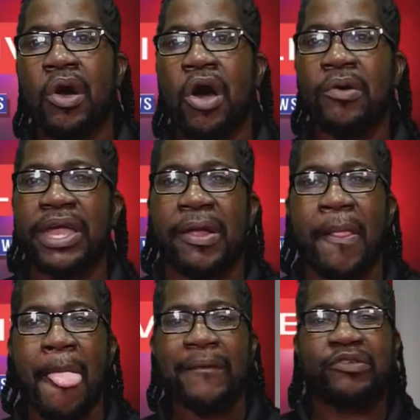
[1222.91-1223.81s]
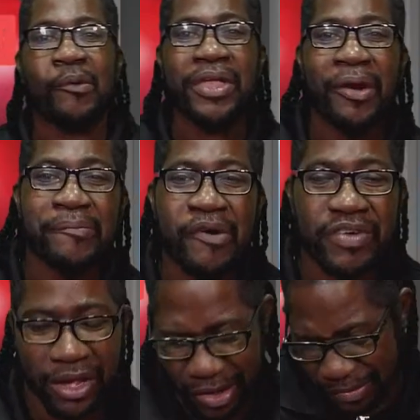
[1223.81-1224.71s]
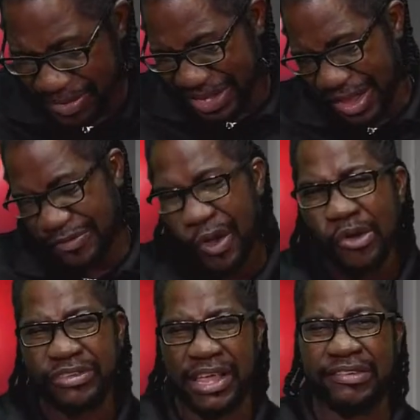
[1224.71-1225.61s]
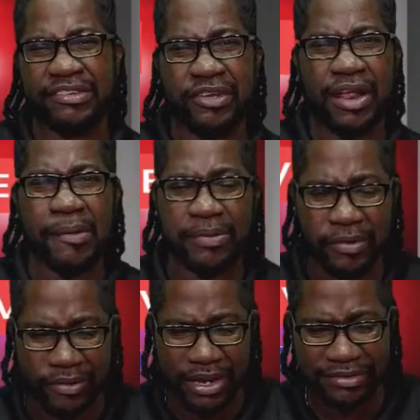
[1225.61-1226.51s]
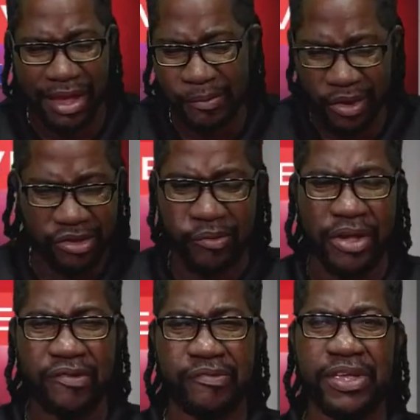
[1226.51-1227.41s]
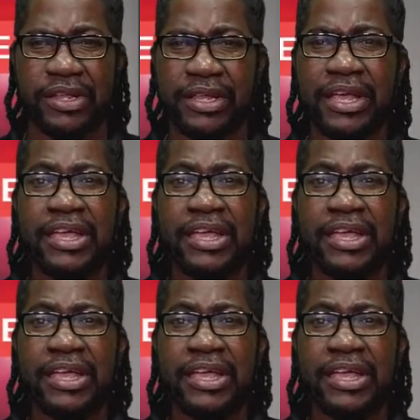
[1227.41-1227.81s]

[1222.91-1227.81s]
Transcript: Okay, so we are moving. Oh, man, of course, yes, it's going to happen around that time. Why you feel?